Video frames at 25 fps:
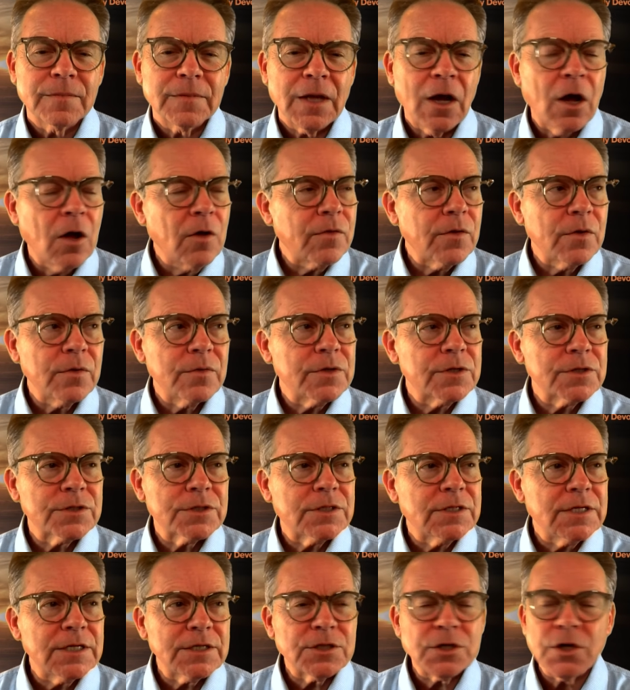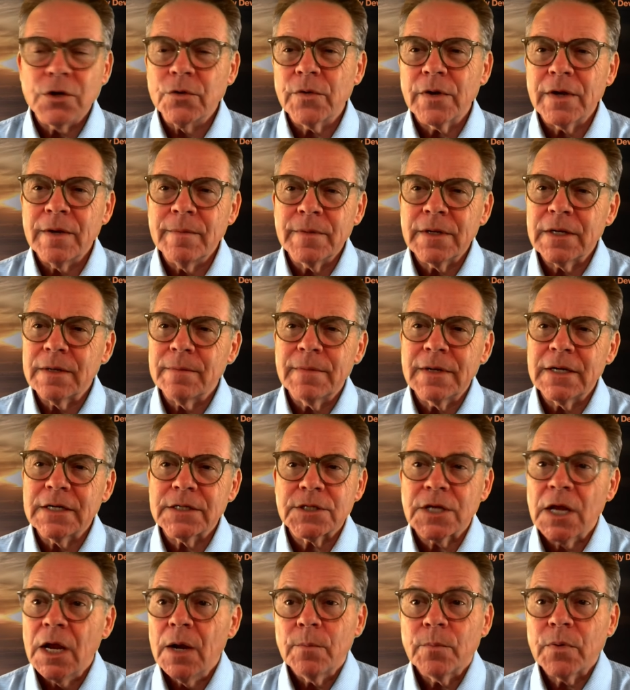Although there's disagreement
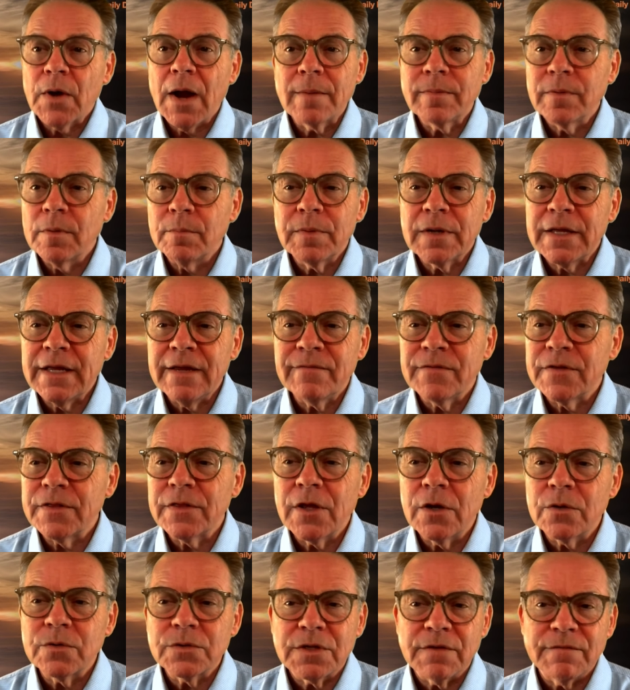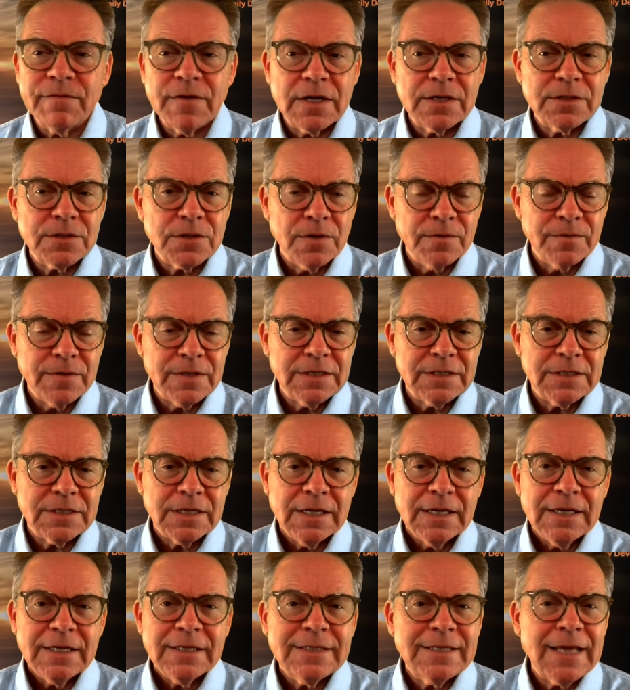amongst probably even those of us on this
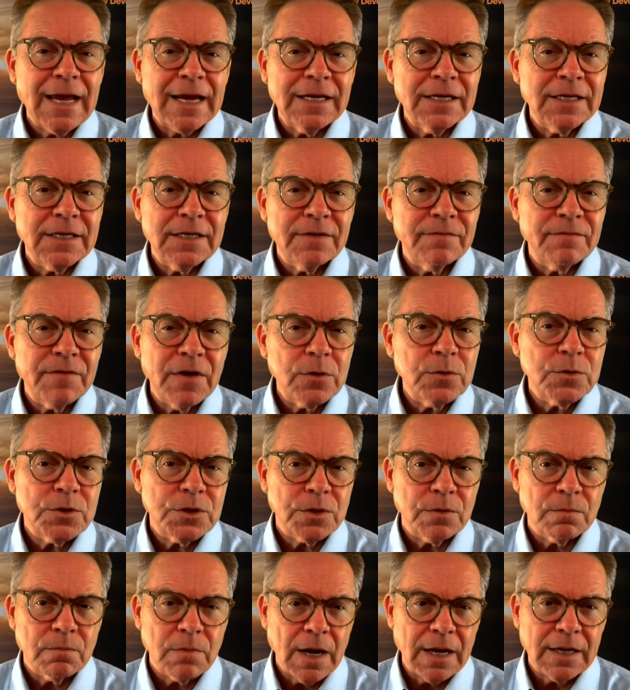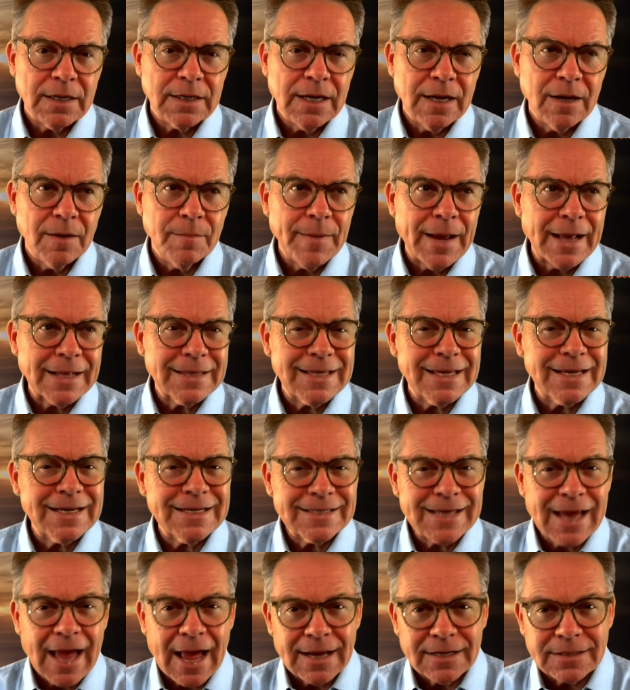daily devotion right now about the
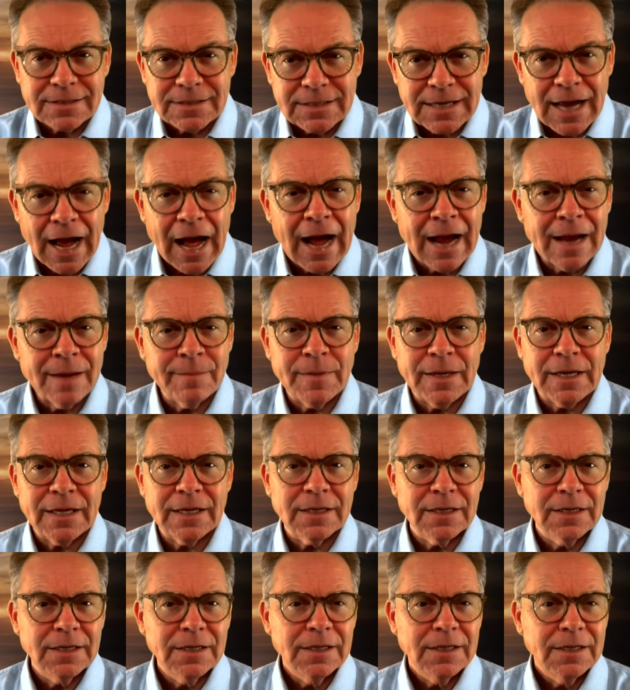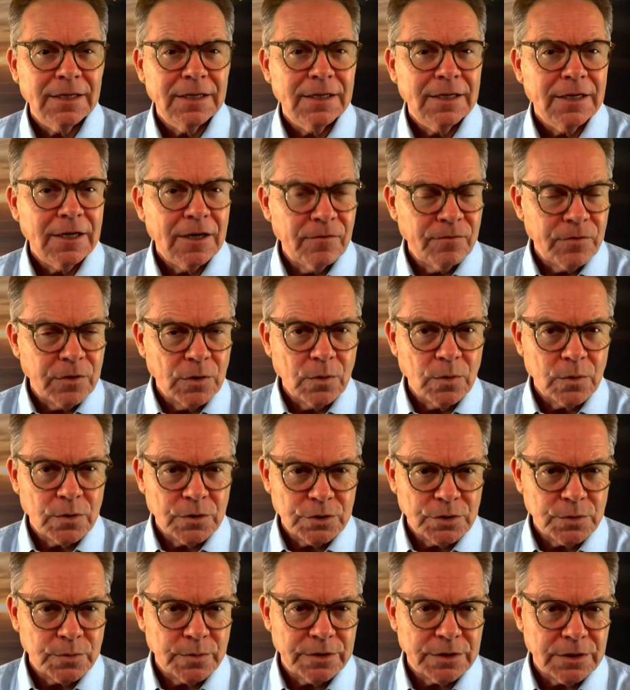exact timing of the
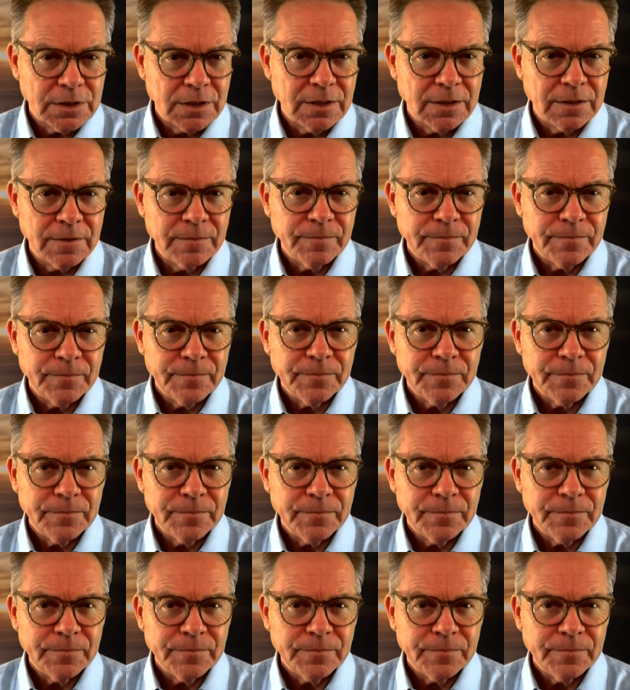Lord's return,